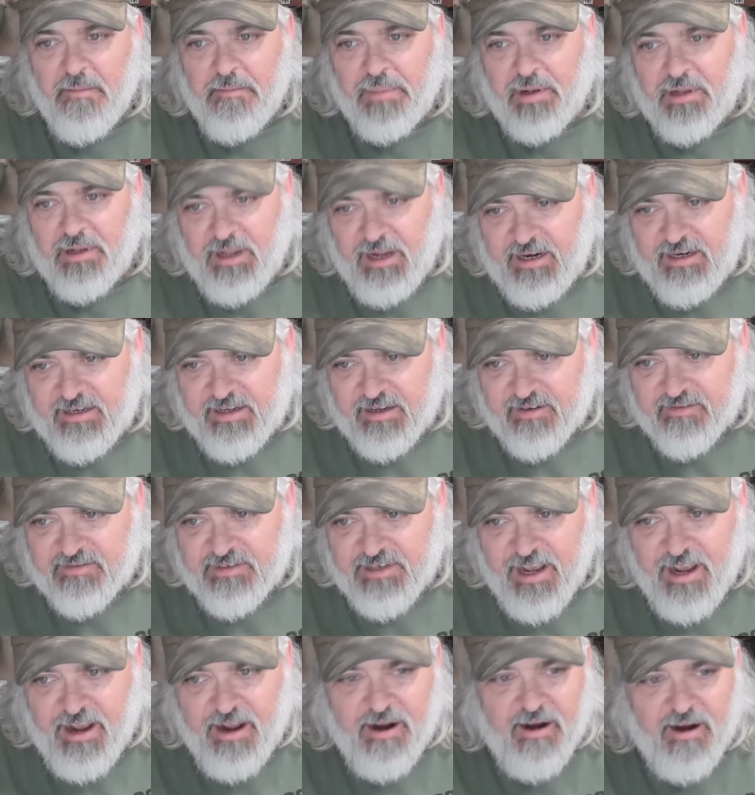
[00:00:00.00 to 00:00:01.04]
plaintiffs
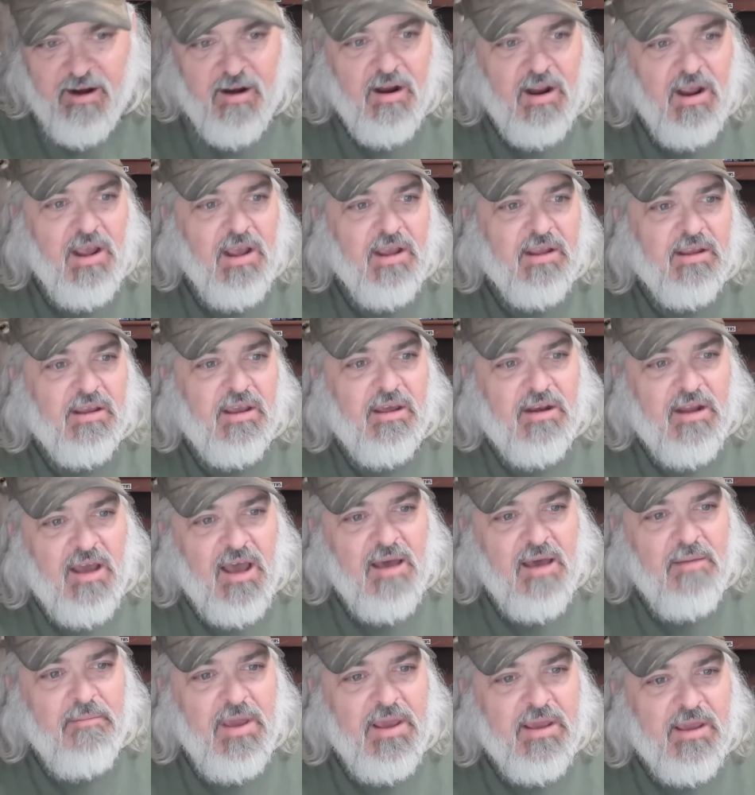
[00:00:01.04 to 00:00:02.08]
here
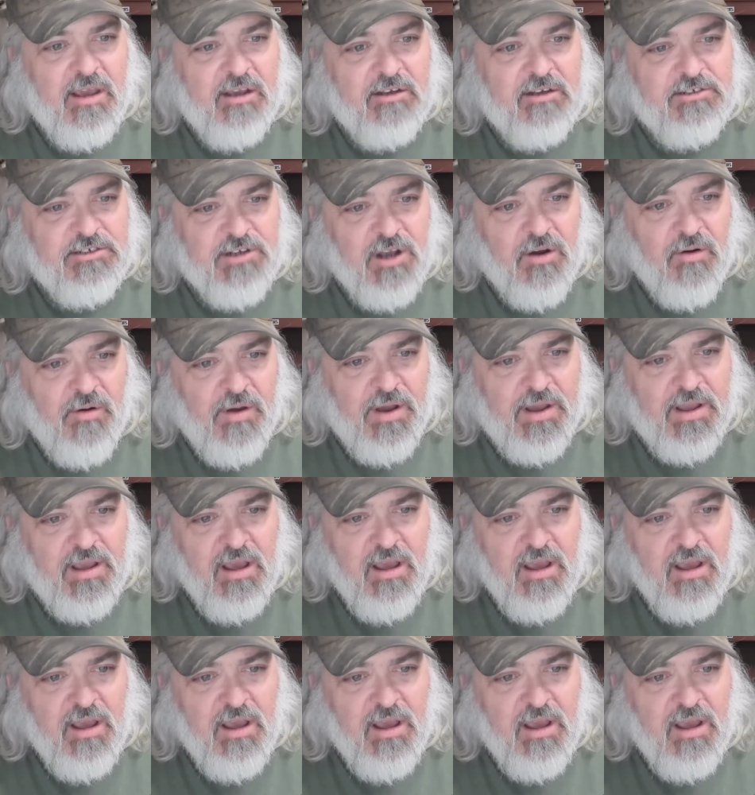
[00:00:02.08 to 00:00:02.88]
cannot make a showing